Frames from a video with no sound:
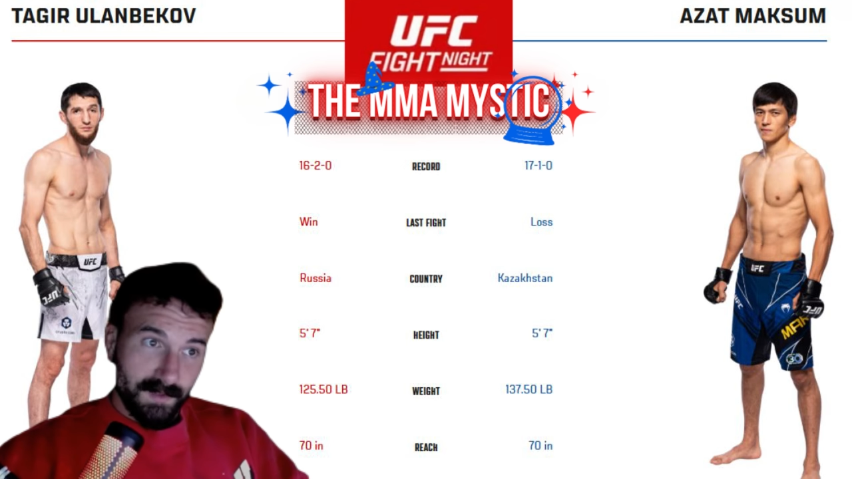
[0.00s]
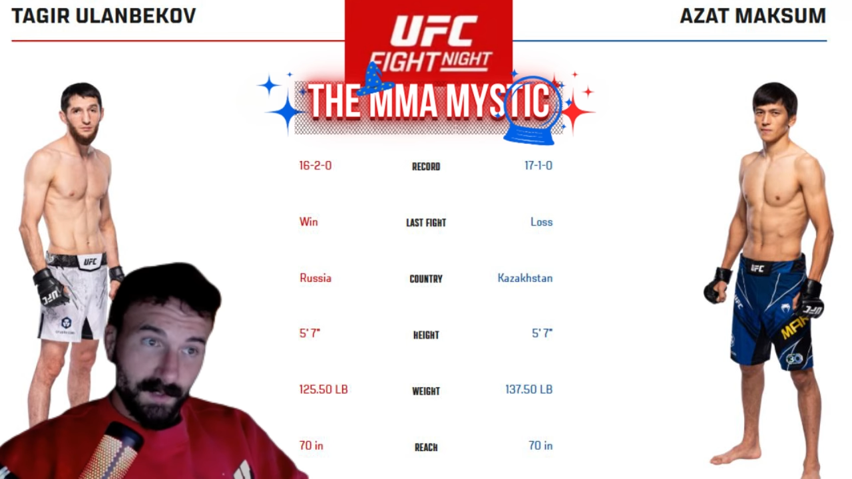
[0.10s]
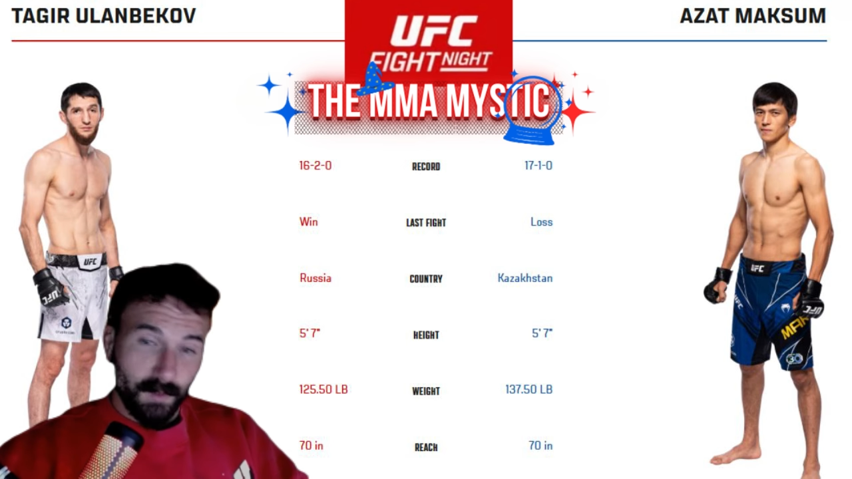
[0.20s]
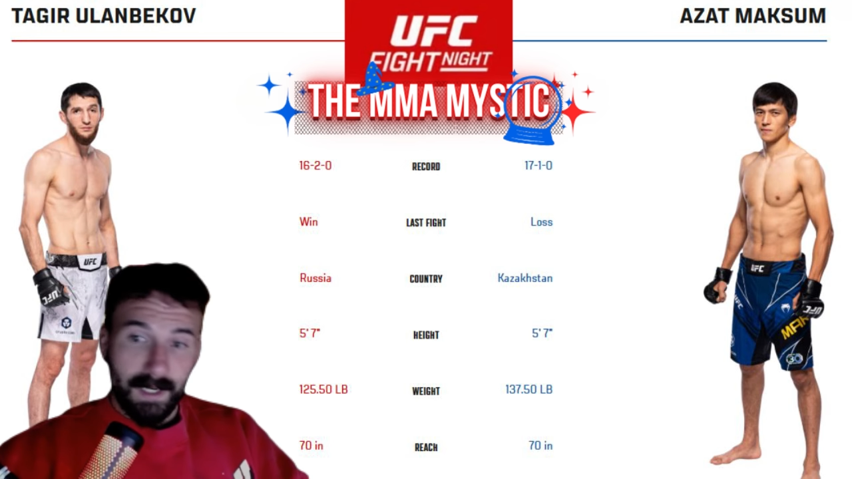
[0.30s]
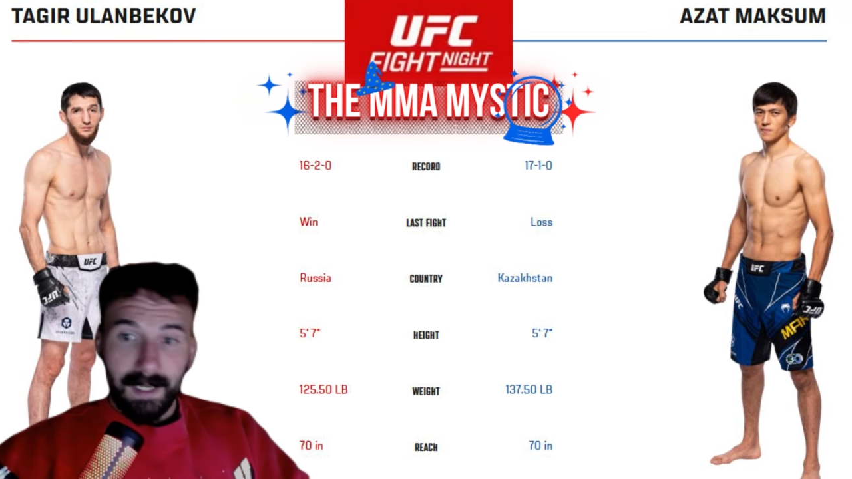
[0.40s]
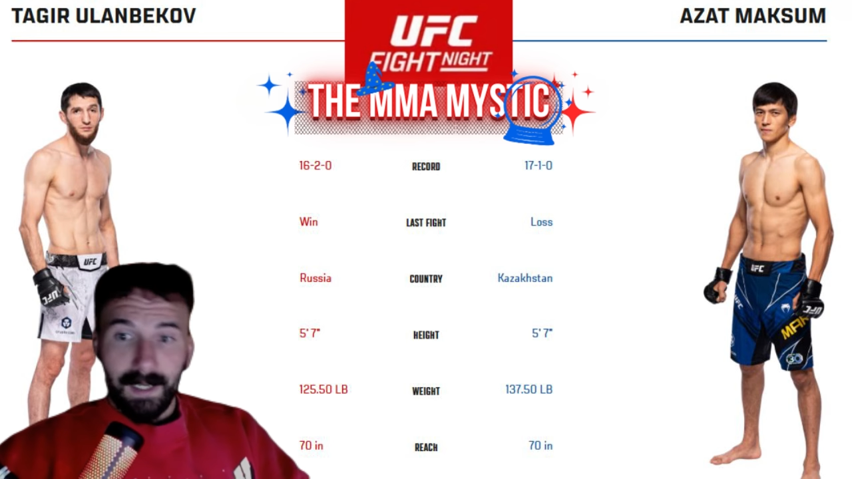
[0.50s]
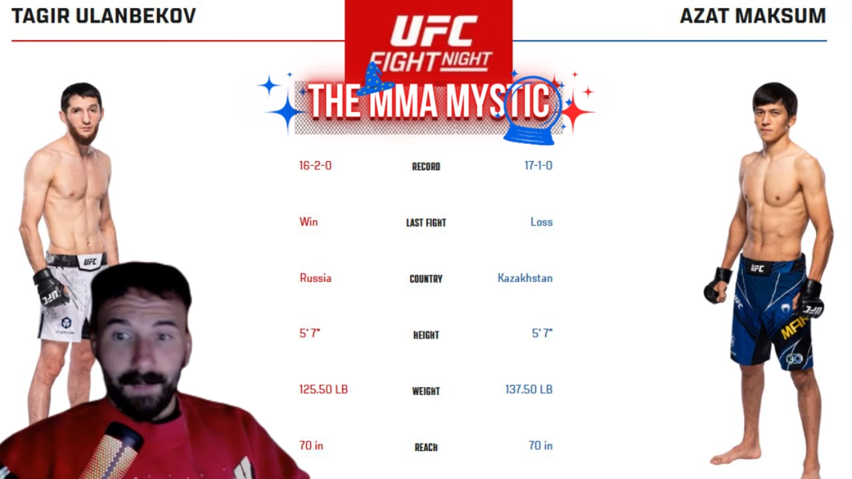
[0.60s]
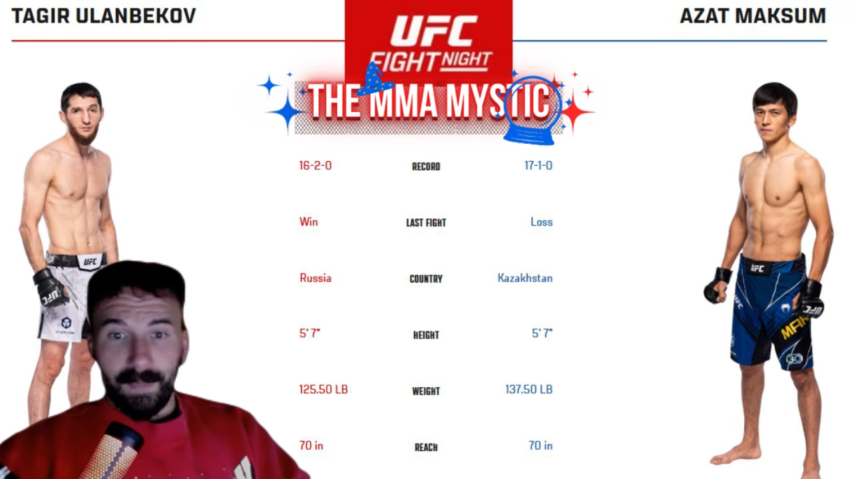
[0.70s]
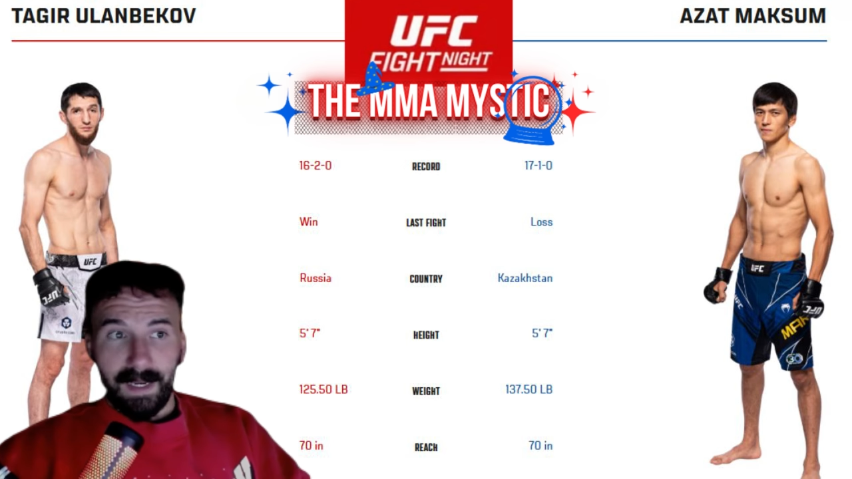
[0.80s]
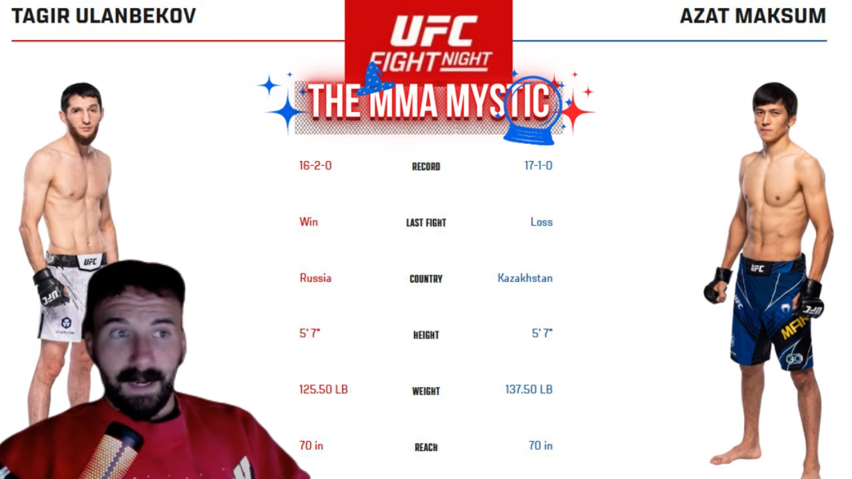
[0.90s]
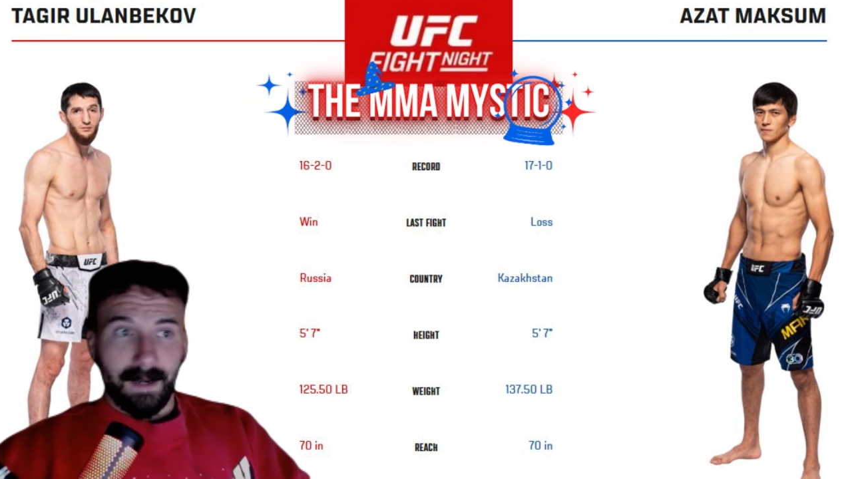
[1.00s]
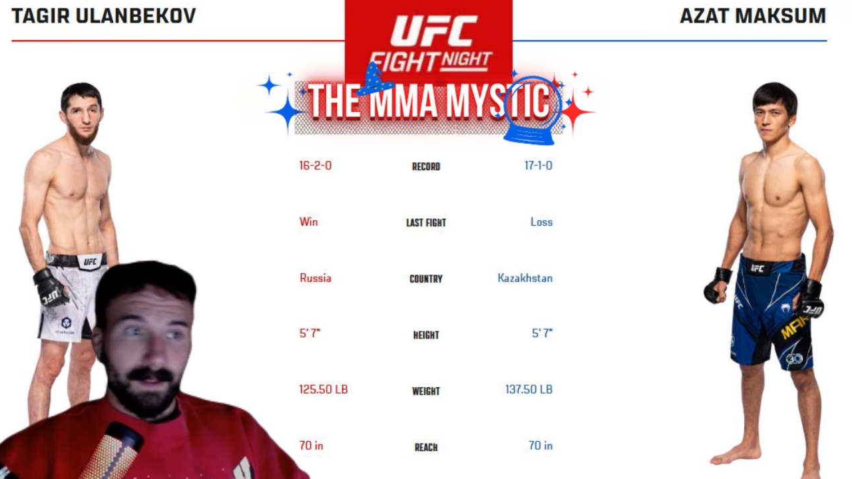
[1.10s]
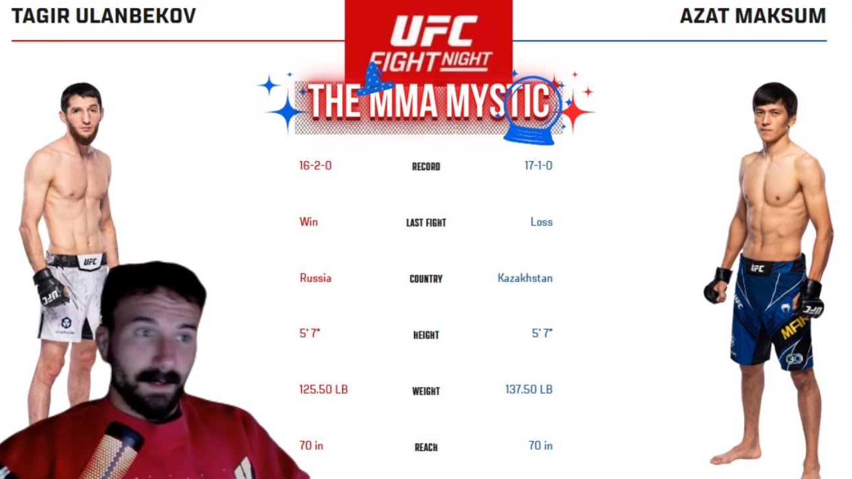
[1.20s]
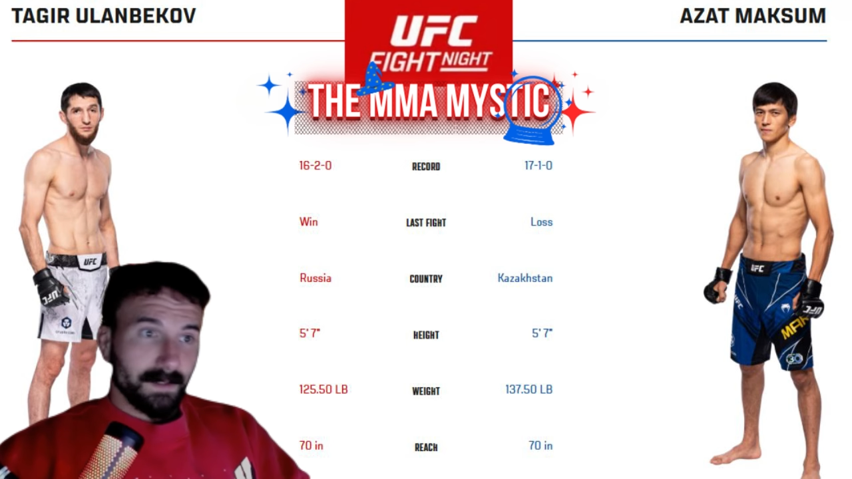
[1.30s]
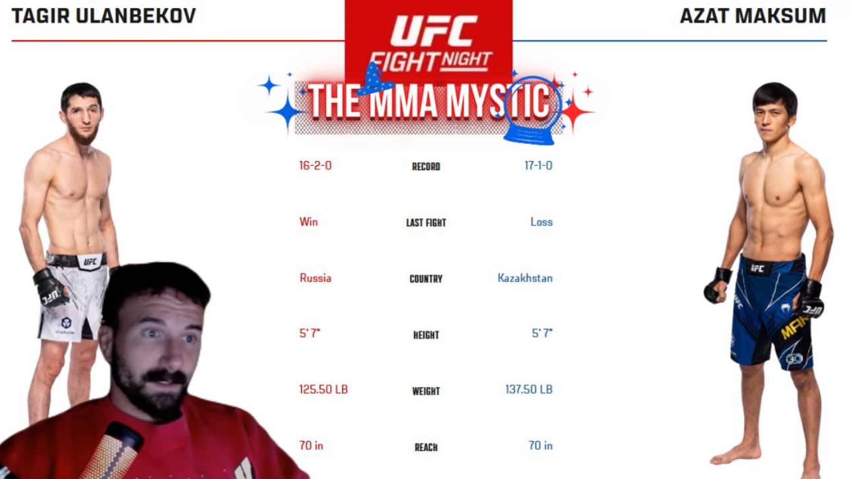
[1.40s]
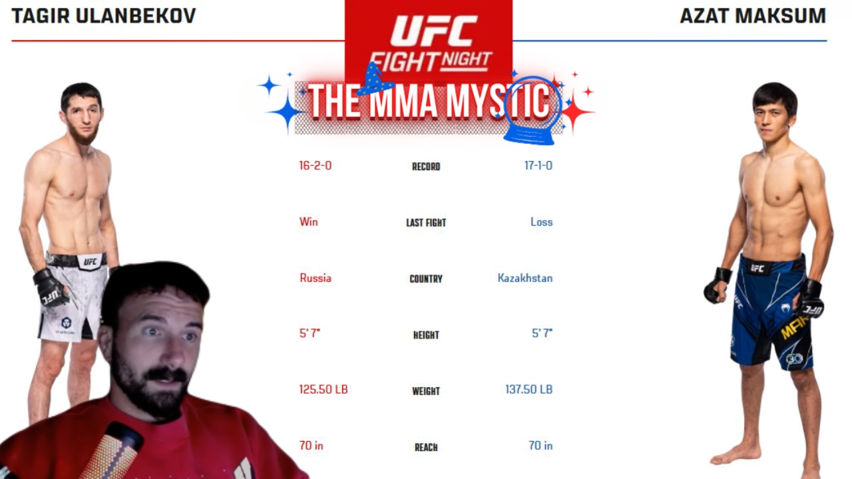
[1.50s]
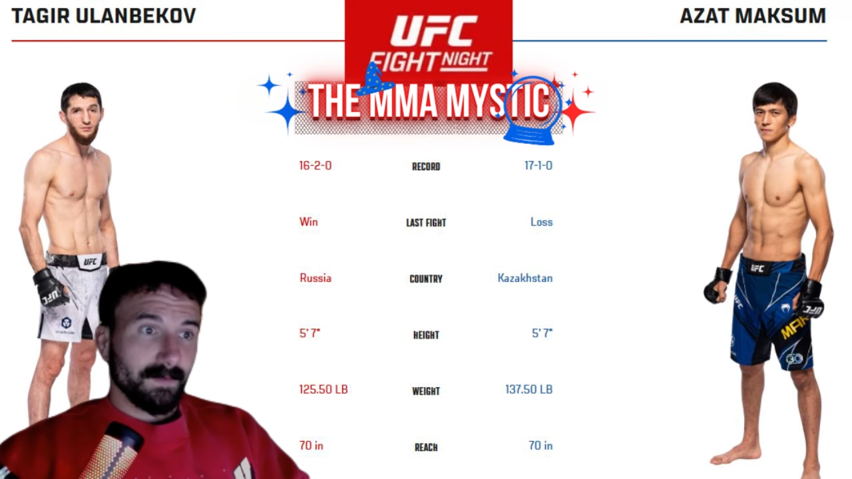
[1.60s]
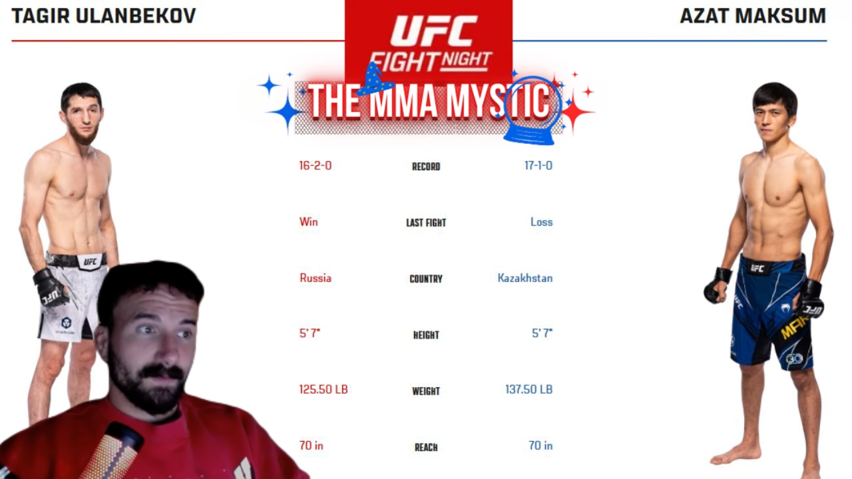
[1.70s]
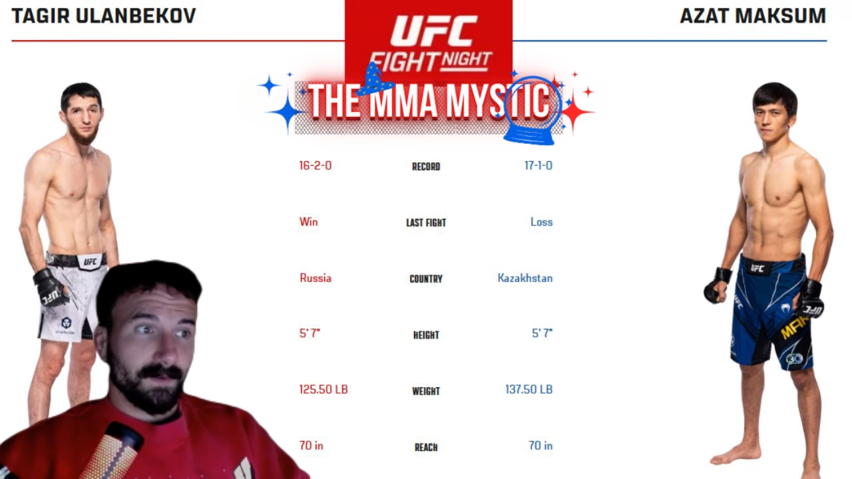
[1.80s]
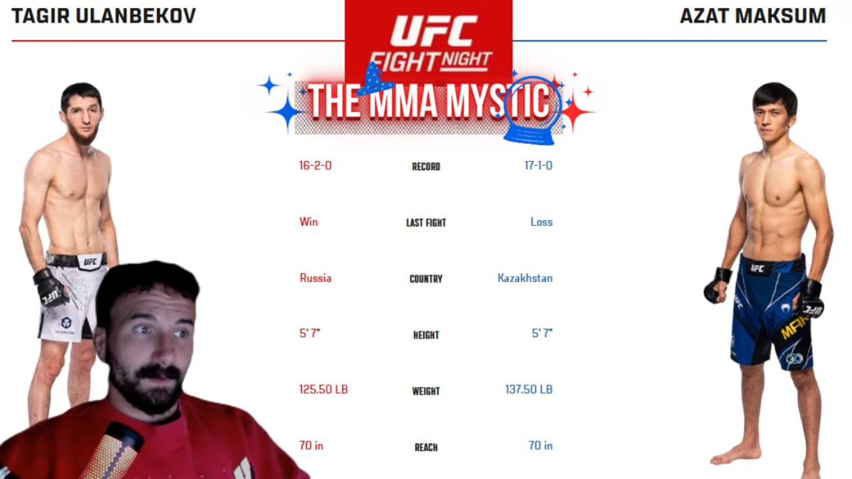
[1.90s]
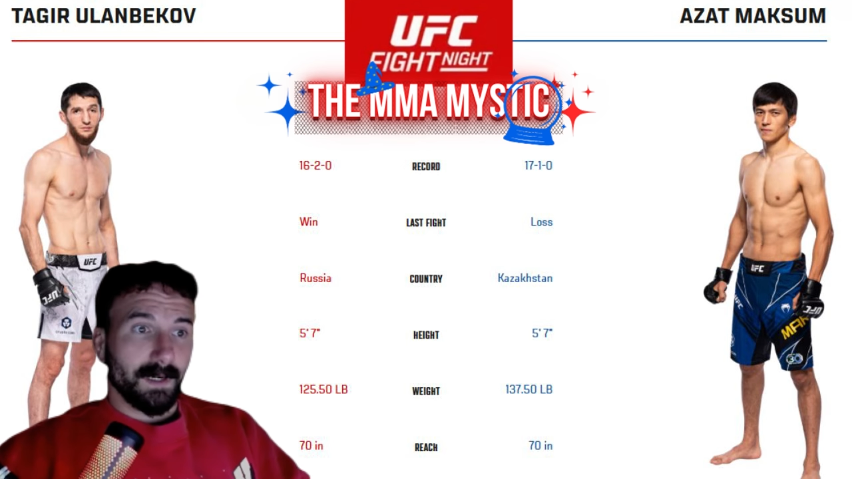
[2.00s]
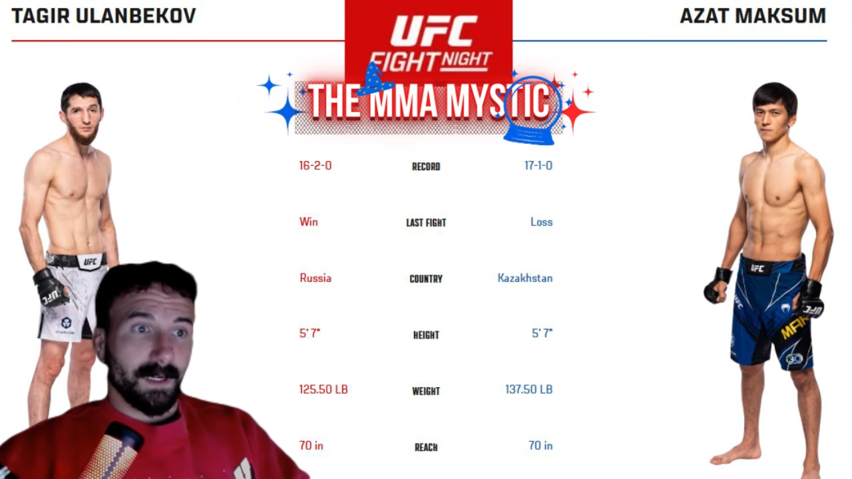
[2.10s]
So been out of the octagon for,